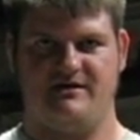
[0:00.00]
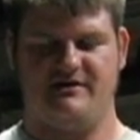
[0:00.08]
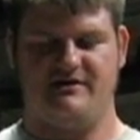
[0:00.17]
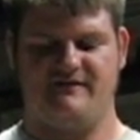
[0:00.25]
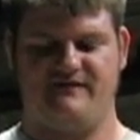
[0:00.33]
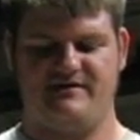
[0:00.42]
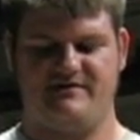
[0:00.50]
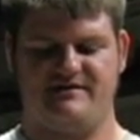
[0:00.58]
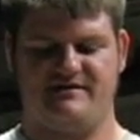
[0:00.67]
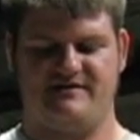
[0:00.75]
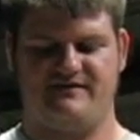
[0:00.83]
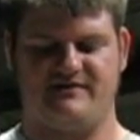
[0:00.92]
You can feel the
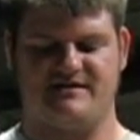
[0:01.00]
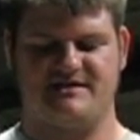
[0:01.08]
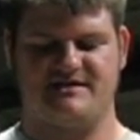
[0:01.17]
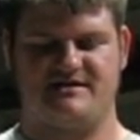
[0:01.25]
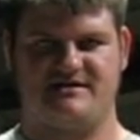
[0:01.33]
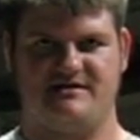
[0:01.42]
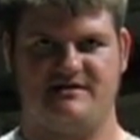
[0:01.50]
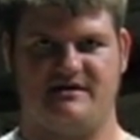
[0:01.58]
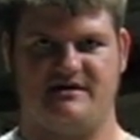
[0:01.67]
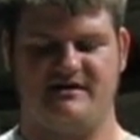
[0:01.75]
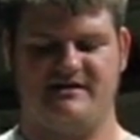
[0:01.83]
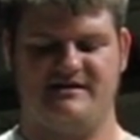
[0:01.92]
difference
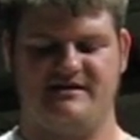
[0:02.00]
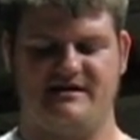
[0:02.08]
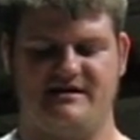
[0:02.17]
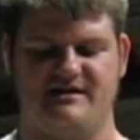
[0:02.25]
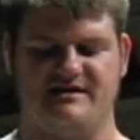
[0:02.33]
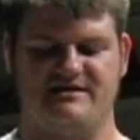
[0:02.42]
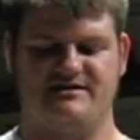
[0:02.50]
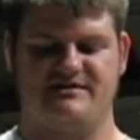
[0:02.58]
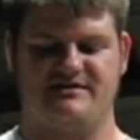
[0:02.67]
in the edge